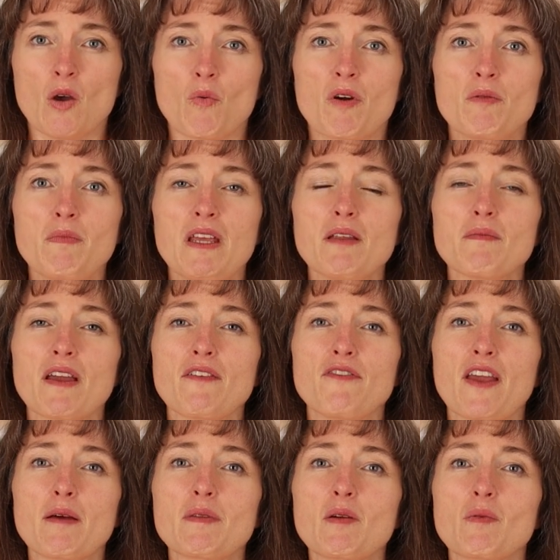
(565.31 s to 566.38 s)
When me and my
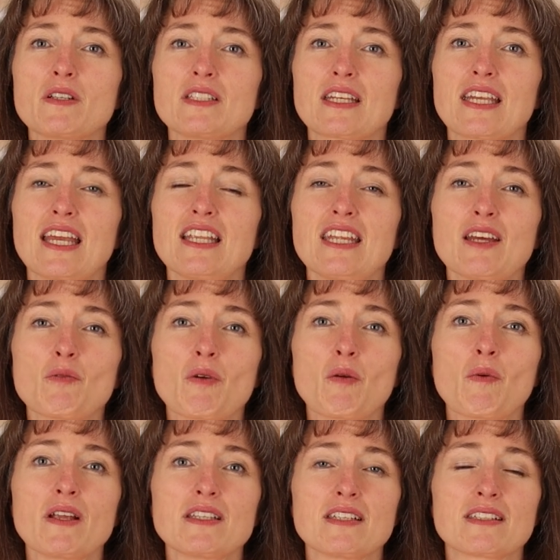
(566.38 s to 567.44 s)
family went to Kenya and we
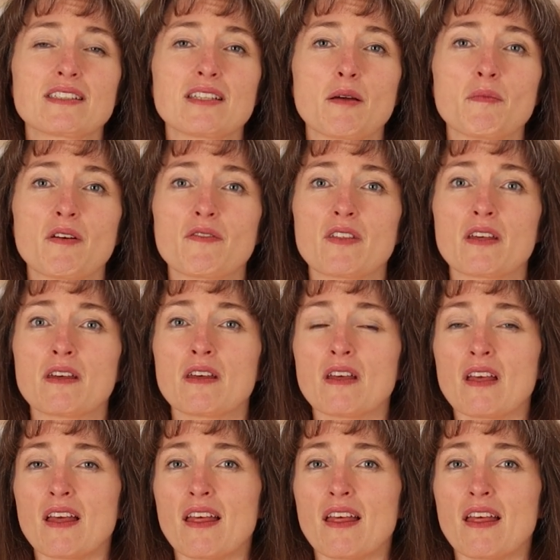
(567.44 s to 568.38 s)
went to some of the,